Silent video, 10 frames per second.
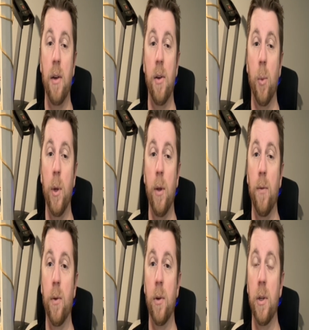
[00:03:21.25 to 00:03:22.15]
it to the wheel
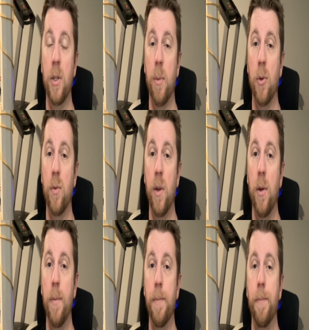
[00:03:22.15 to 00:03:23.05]
for tomorrow's
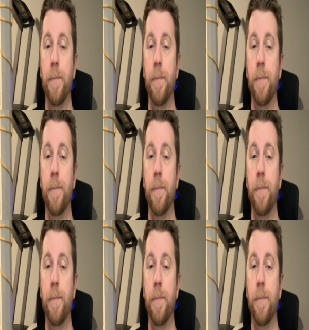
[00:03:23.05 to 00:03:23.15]
video.